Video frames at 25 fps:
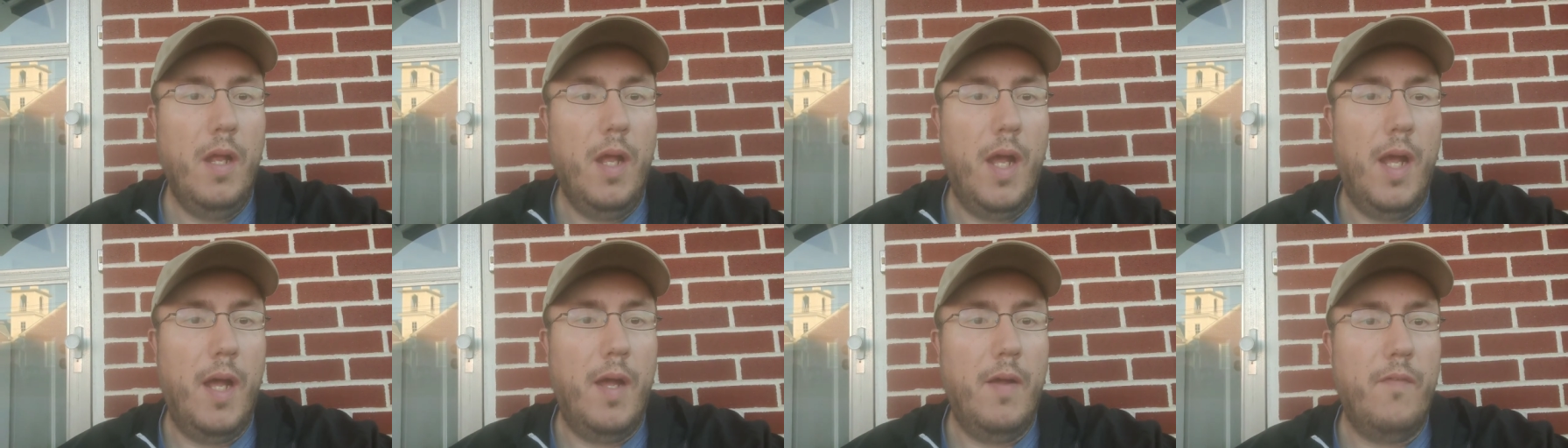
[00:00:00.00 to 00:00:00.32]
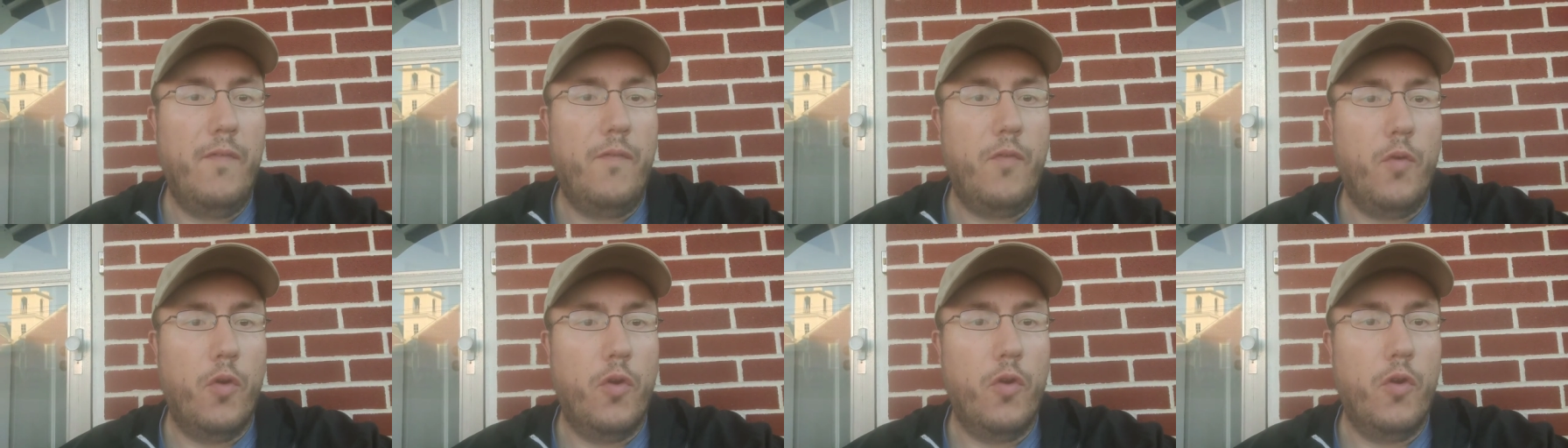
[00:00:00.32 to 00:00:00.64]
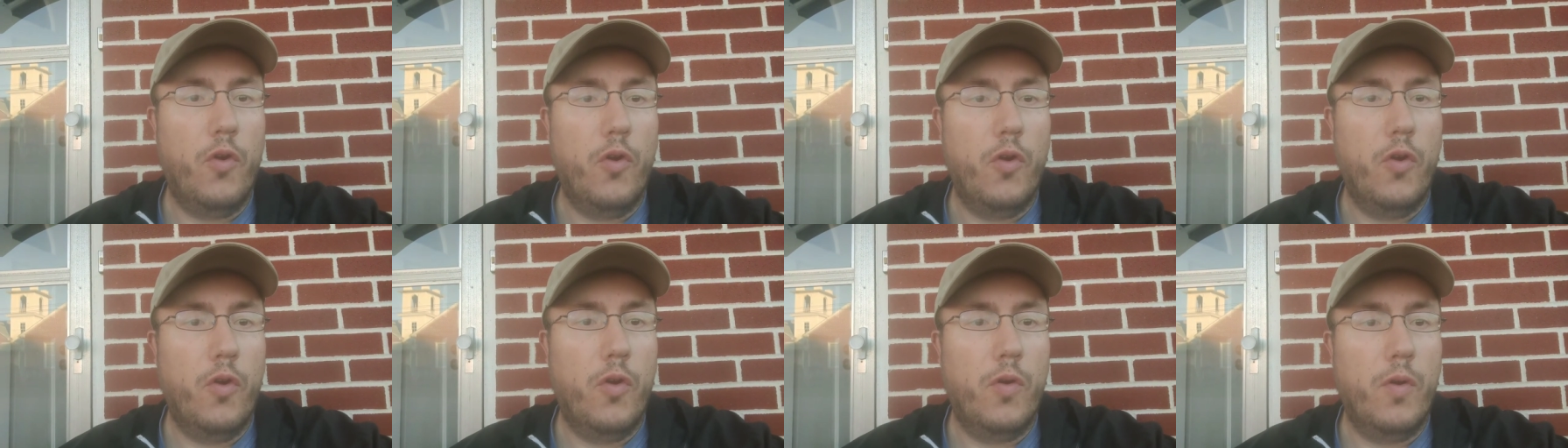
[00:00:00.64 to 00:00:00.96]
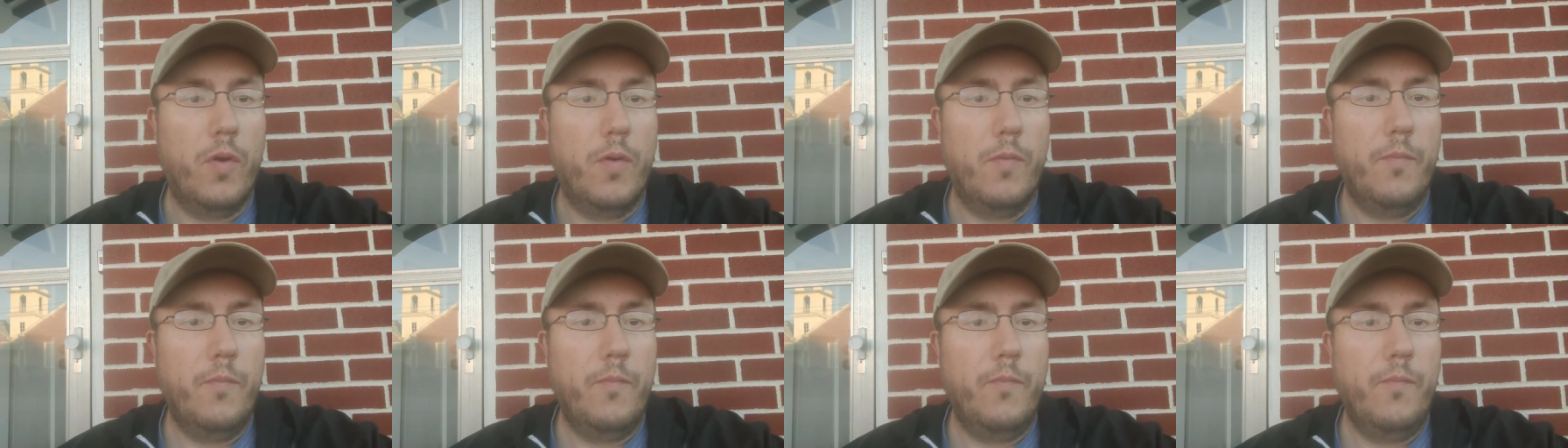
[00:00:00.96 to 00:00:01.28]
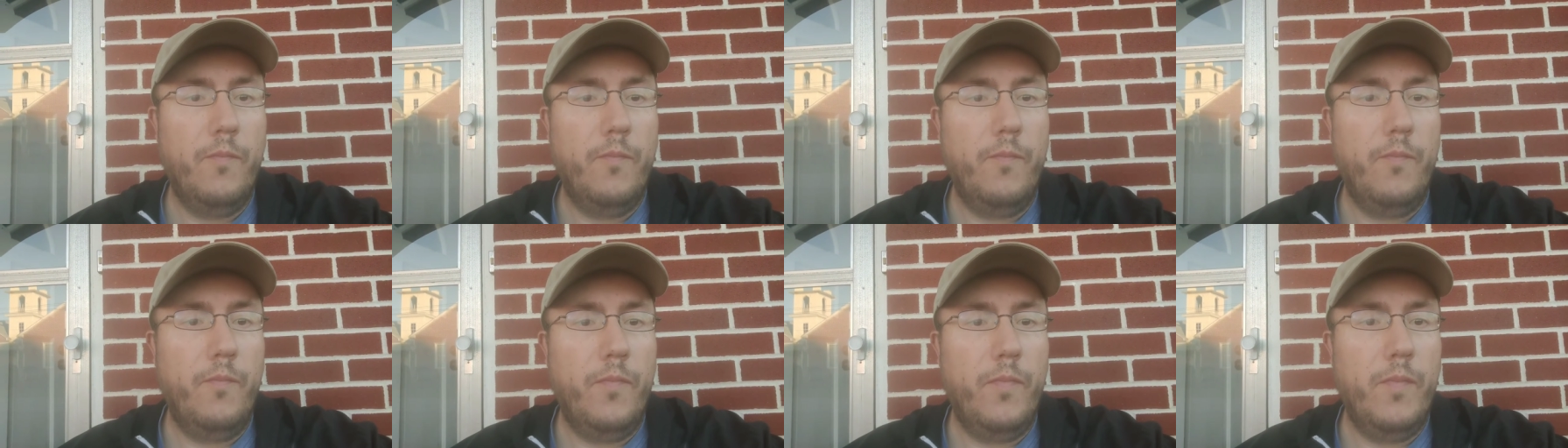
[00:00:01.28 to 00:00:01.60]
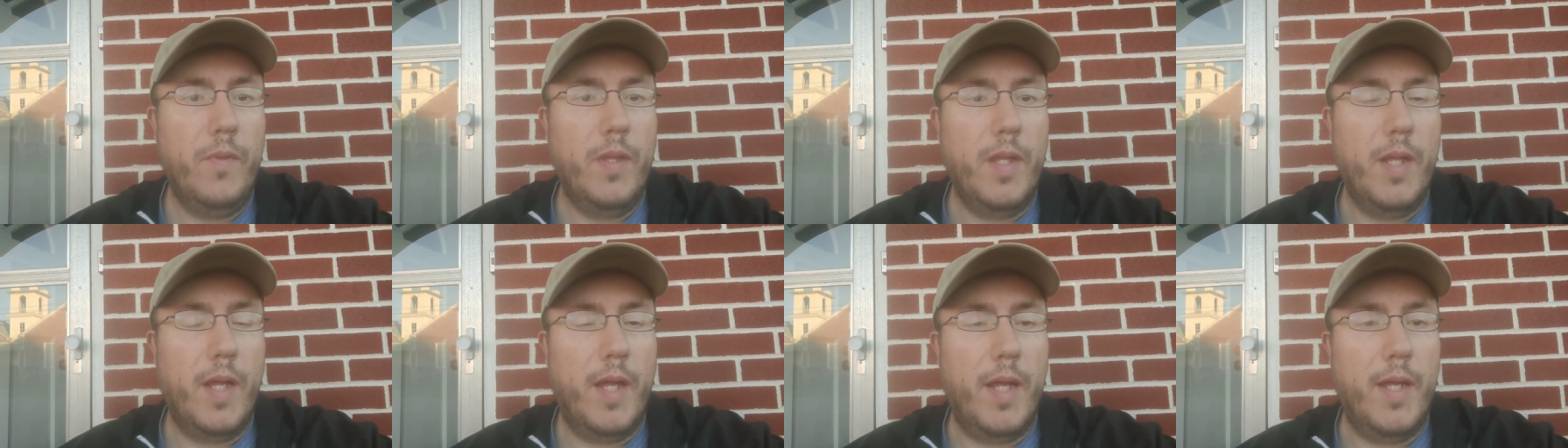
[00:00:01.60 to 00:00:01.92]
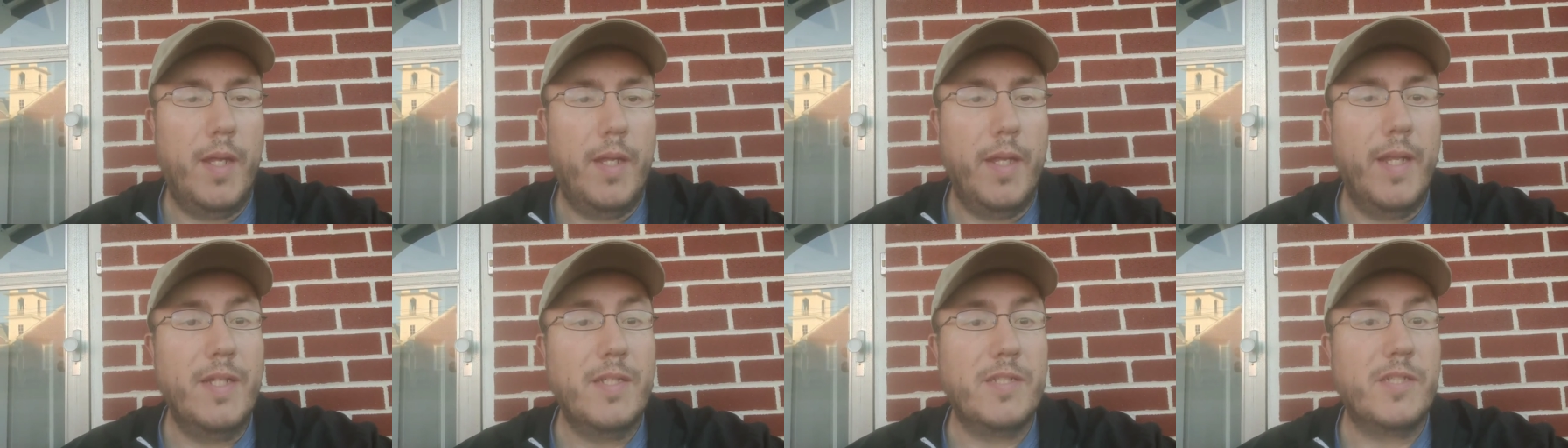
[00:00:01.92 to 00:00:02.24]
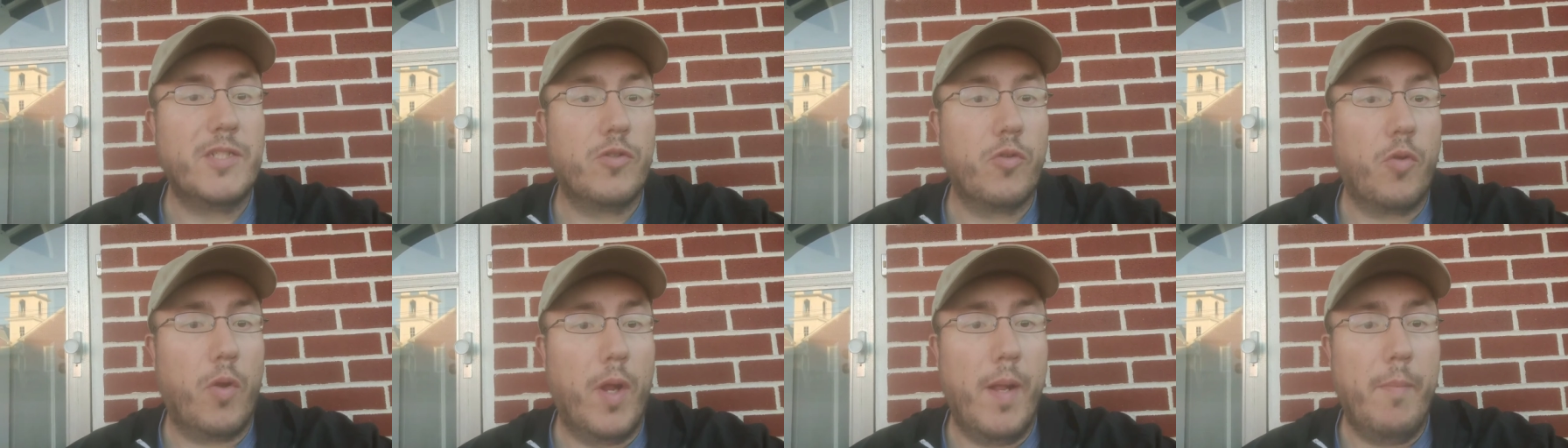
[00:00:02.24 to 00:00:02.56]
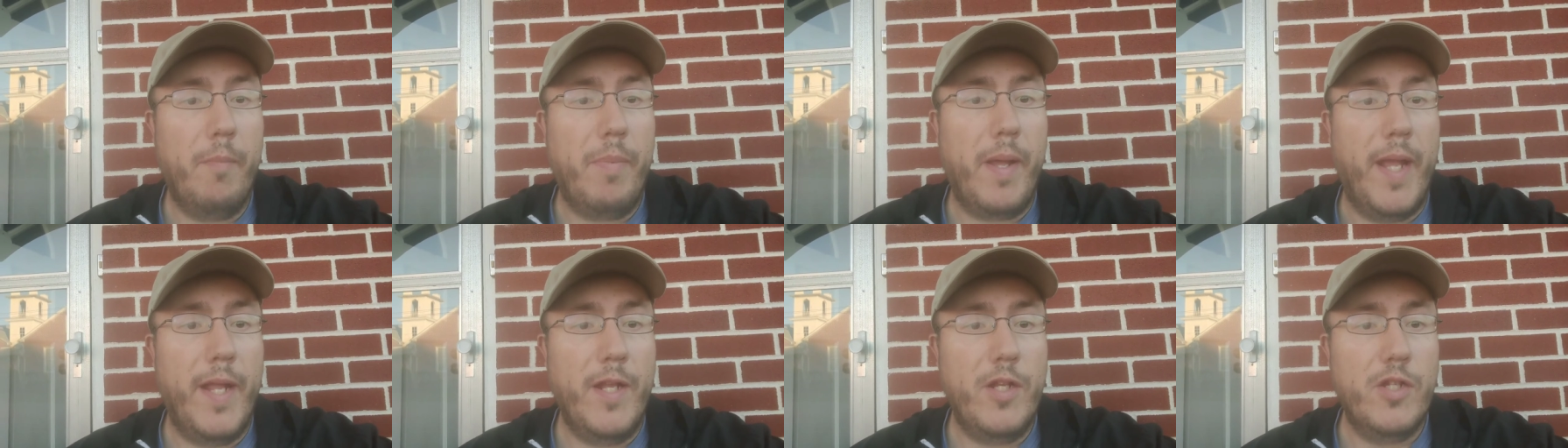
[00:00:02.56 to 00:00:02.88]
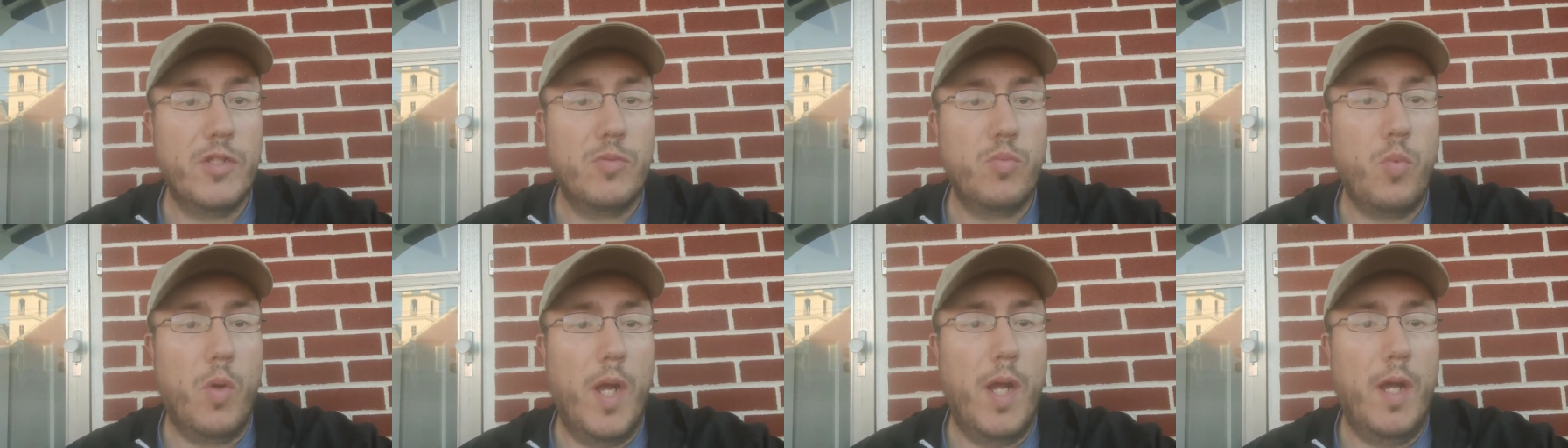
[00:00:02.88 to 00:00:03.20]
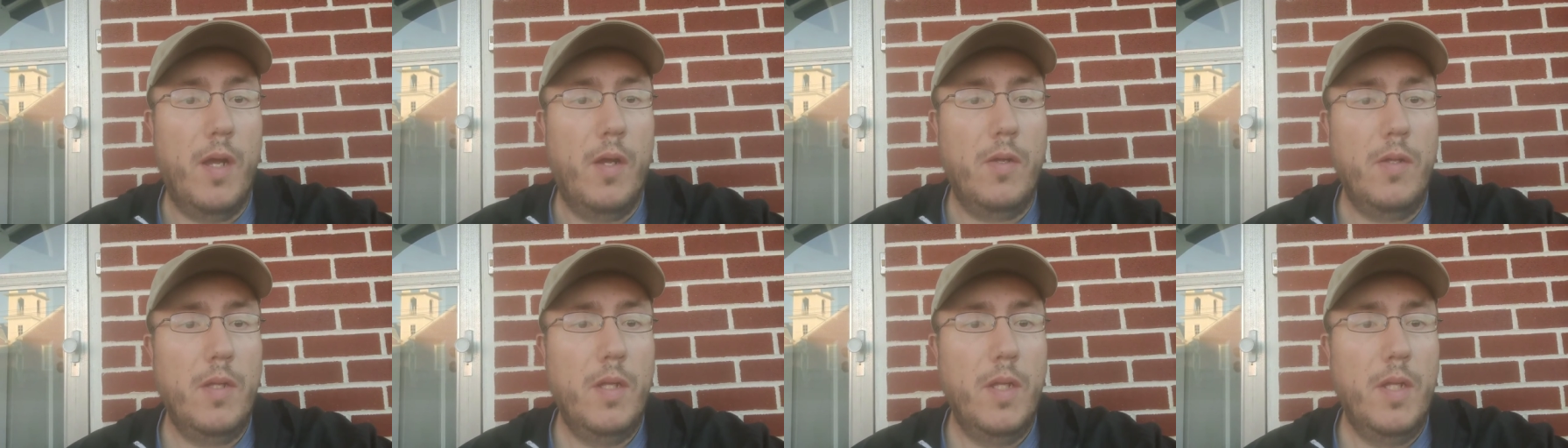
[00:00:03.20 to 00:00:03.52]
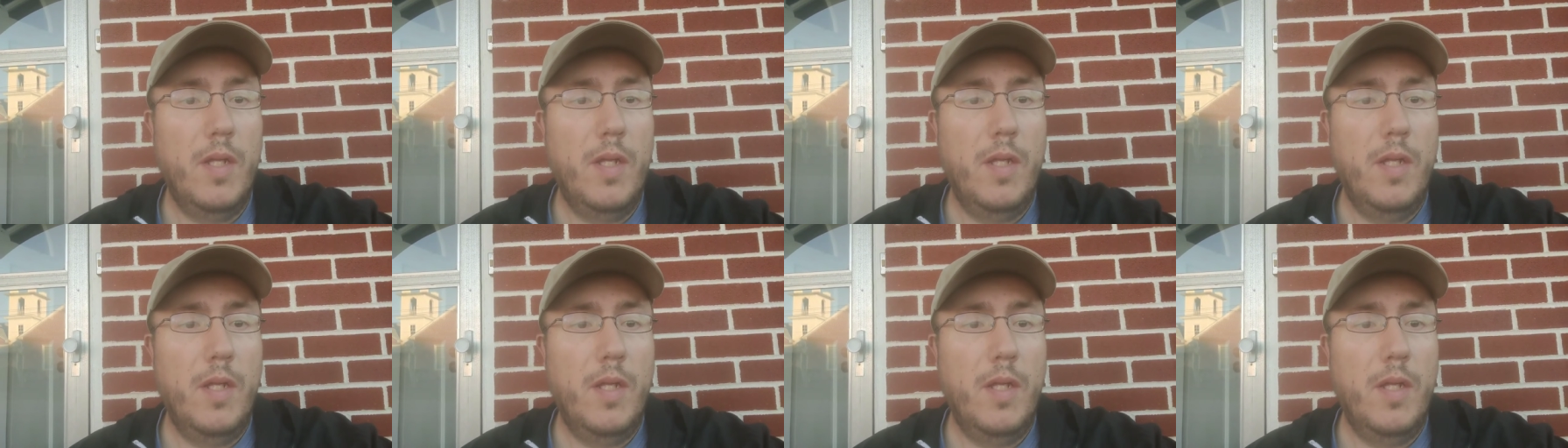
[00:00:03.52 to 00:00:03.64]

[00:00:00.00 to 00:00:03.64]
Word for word: uh, for her uh, Instagram page as well.